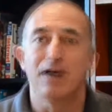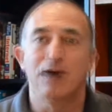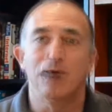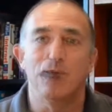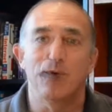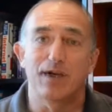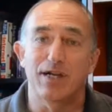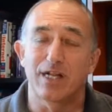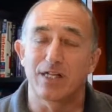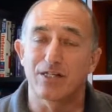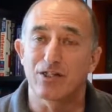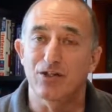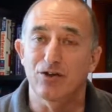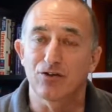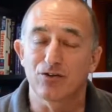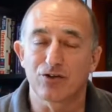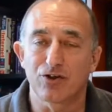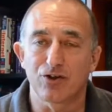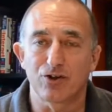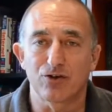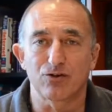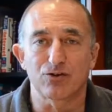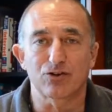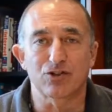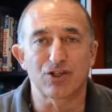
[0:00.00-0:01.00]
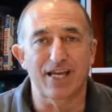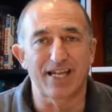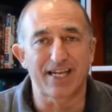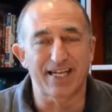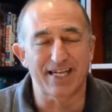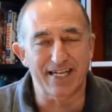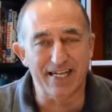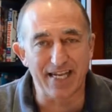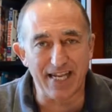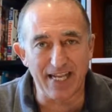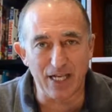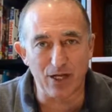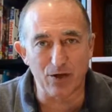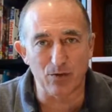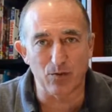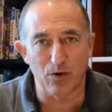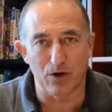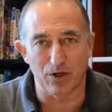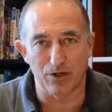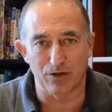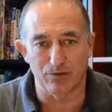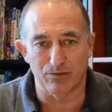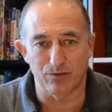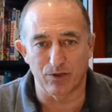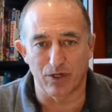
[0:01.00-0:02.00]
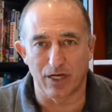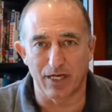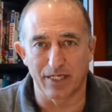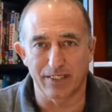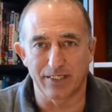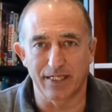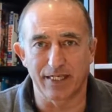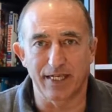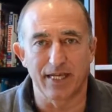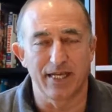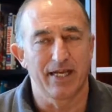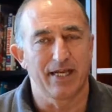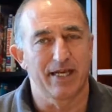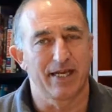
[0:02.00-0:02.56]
We can actually look at your technique while you're riding